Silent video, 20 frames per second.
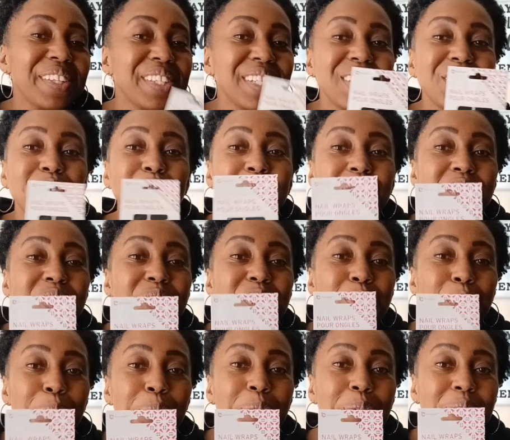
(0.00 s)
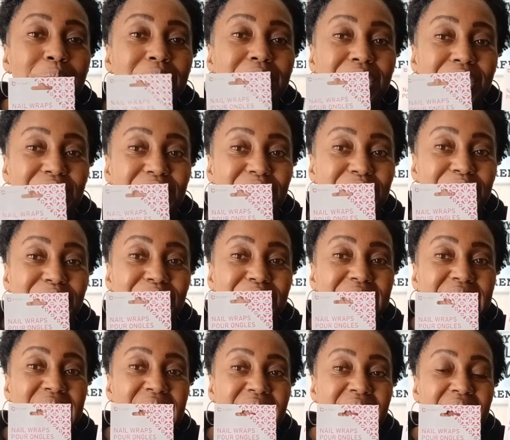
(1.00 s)
These are super cute.
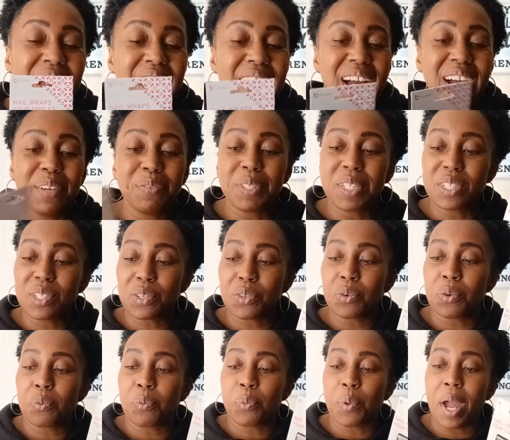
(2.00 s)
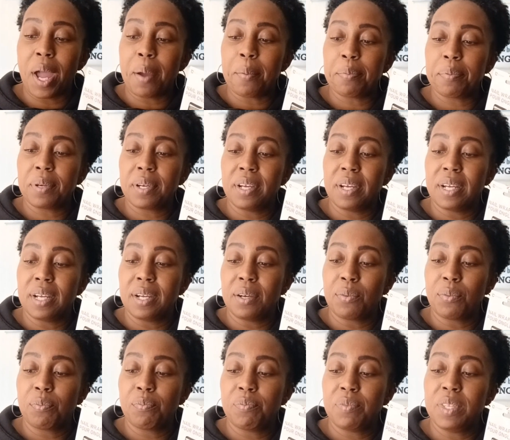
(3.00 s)
Uh, these are wrap uh,
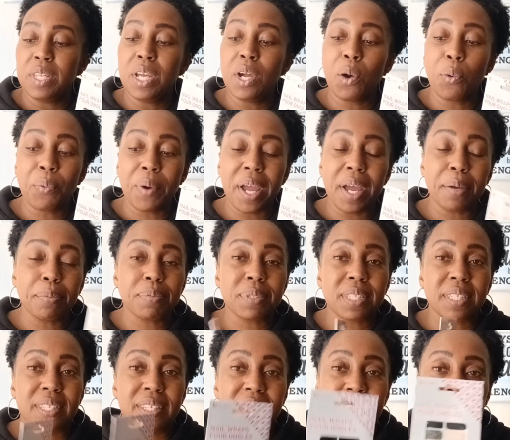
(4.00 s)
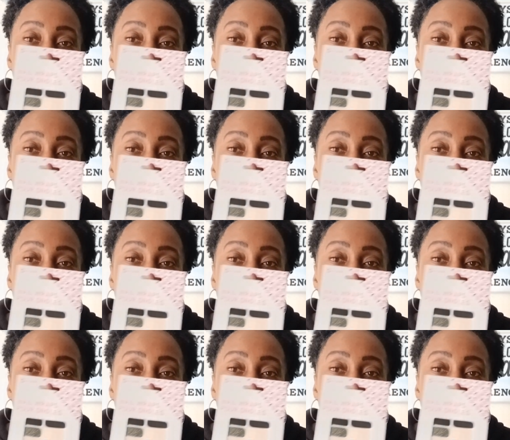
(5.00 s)
nail wraps.